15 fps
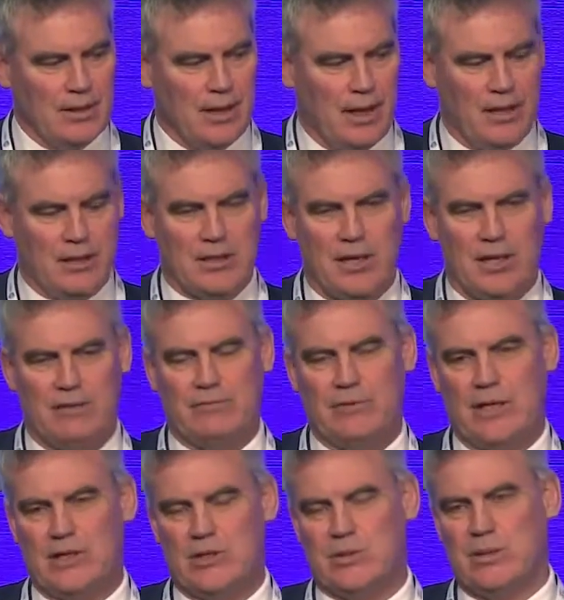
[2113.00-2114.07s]
and
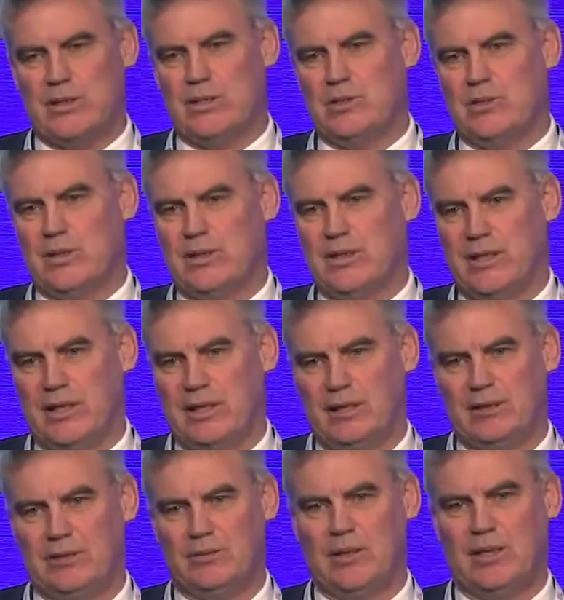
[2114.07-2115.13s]
halfway to
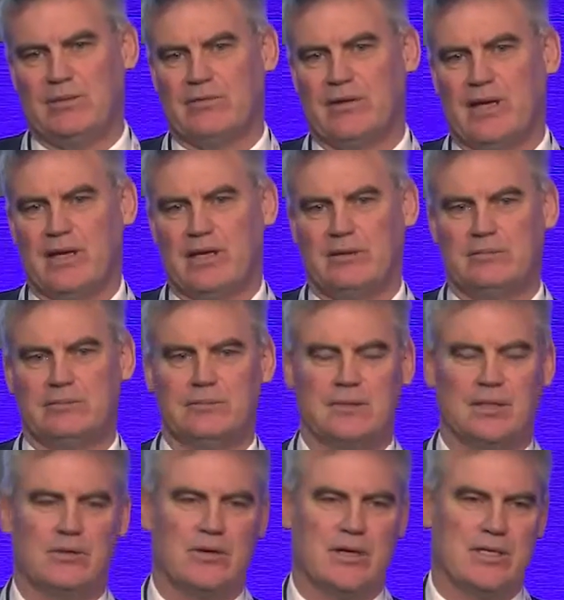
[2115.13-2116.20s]
2020, we have now
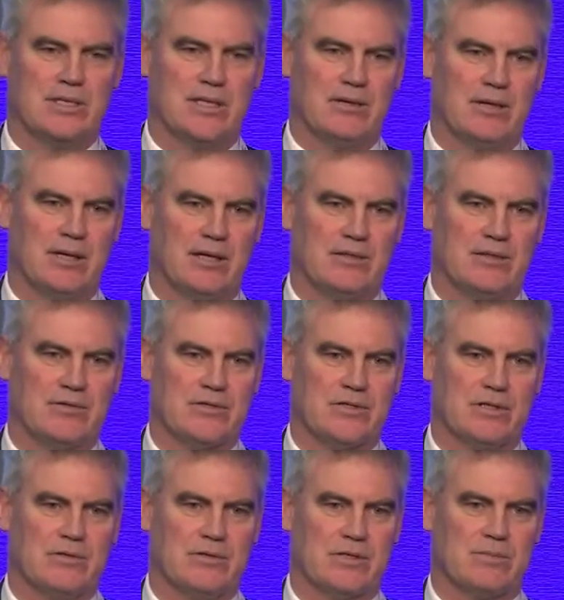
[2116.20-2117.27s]
increased our elective
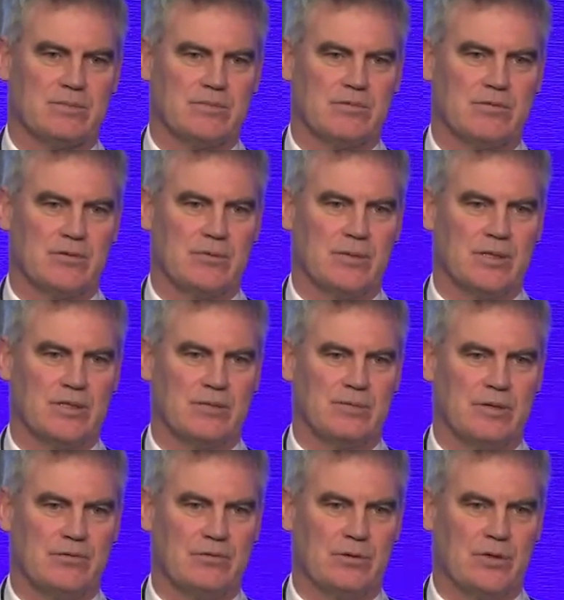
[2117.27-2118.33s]
service performance
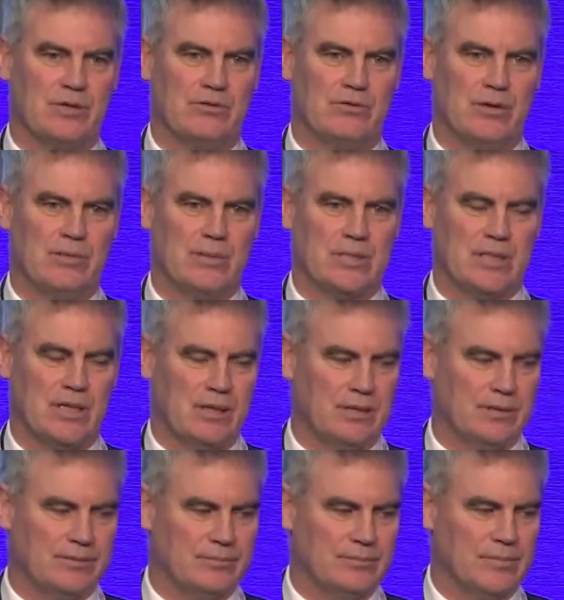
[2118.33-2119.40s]
by
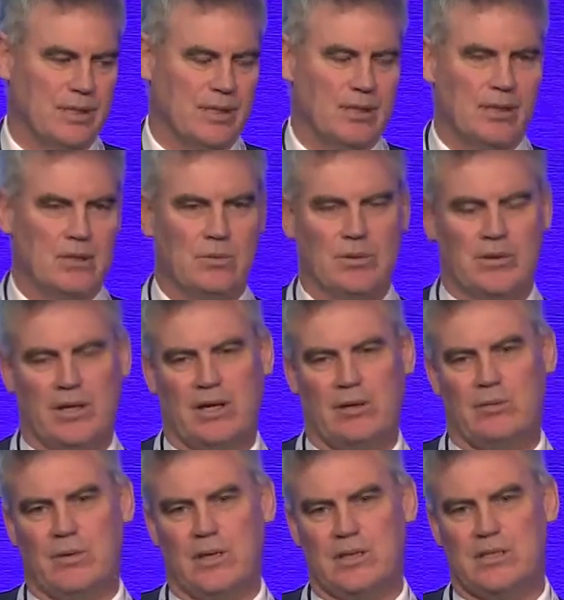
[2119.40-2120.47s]
43%, without
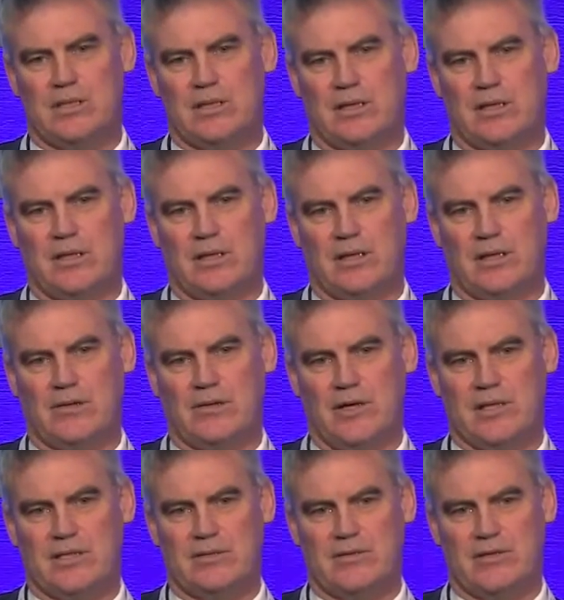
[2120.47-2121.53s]
one single
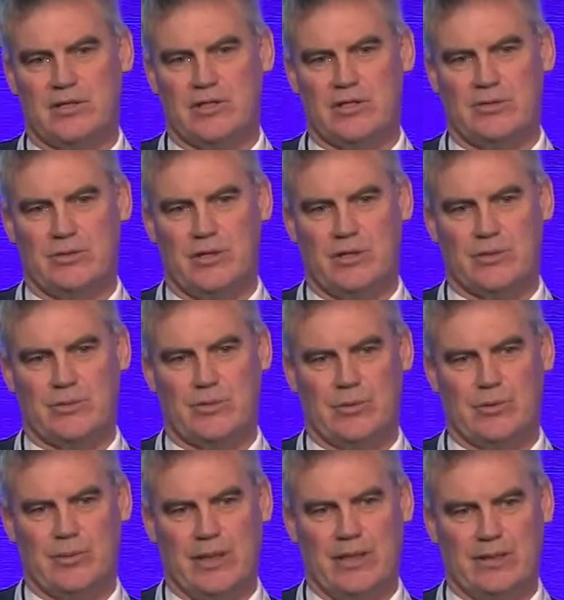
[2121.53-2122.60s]
increase in additional
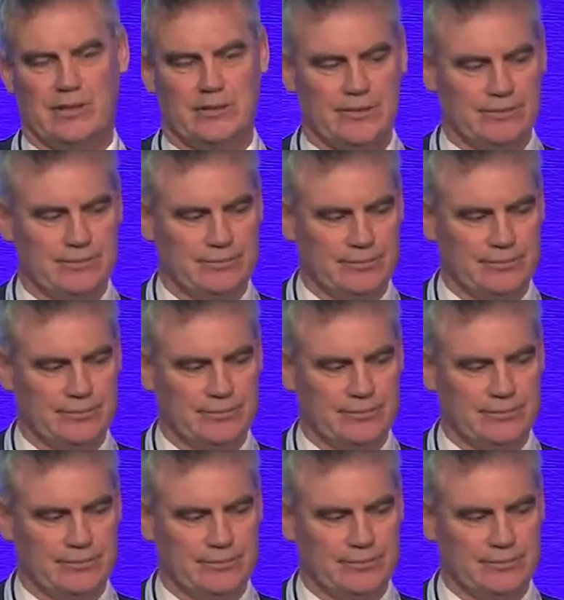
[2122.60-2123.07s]
hospital beds.